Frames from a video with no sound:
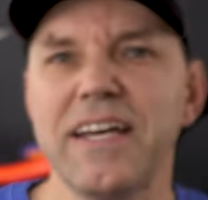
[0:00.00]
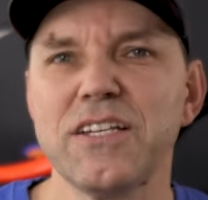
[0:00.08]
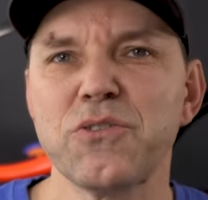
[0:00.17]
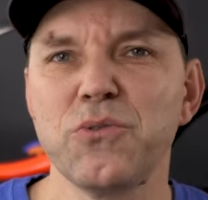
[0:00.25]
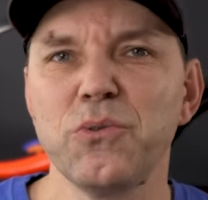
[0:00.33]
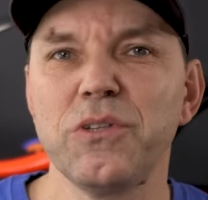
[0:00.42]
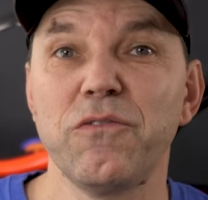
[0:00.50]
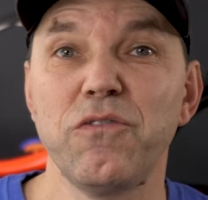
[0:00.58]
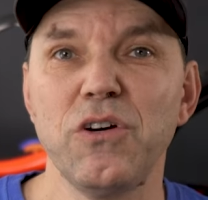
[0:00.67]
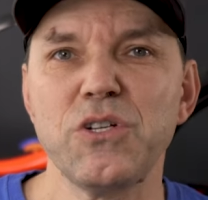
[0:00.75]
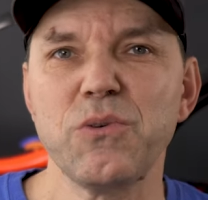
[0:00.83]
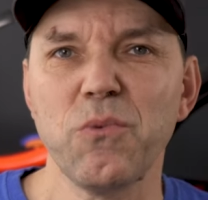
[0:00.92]
next to the
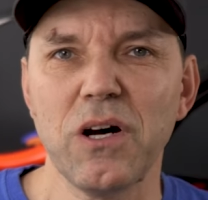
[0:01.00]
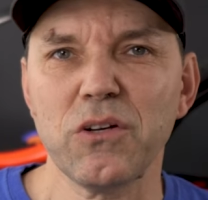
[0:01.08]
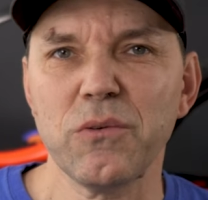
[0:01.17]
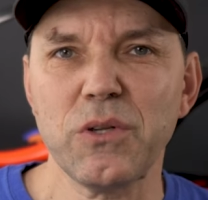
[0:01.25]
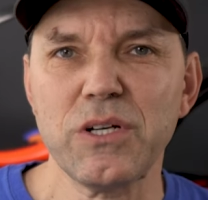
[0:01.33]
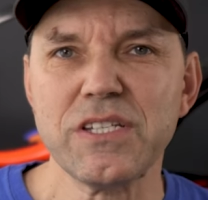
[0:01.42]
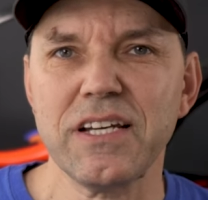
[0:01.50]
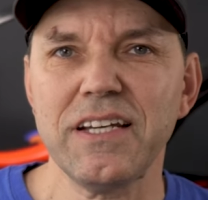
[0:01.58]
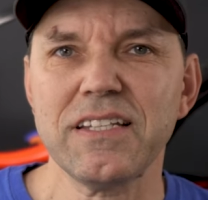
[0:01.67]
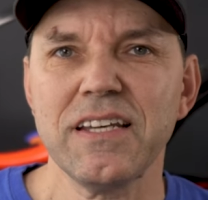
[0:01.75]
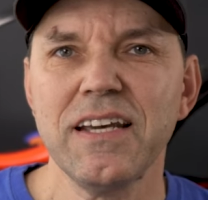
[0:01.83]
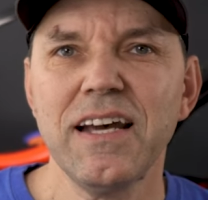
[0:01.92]
version 1 on their
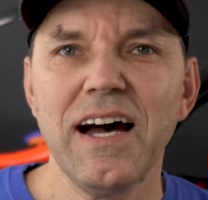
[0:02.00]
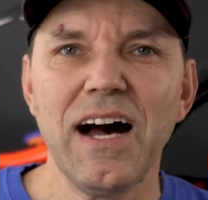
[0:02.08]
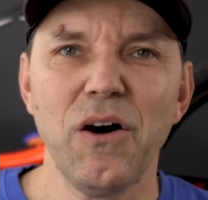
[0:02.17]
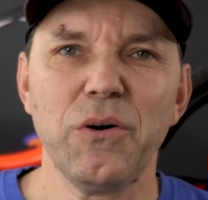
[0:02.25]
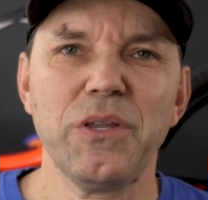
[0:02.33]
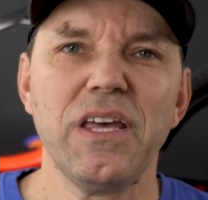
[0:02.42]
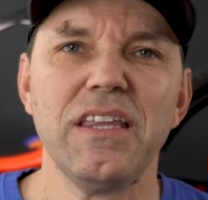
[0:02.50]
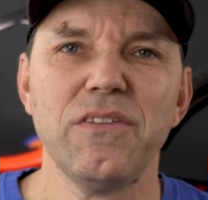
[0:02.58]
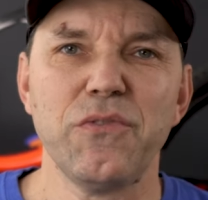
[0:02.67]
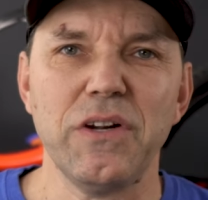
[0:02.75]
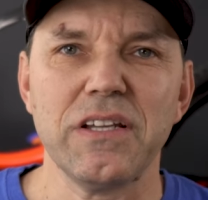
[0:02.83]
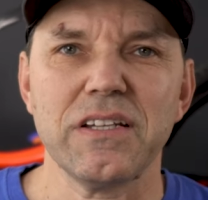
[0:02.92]
site. How are they
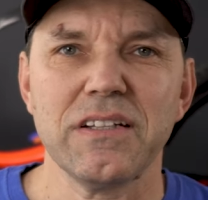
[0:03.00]
different?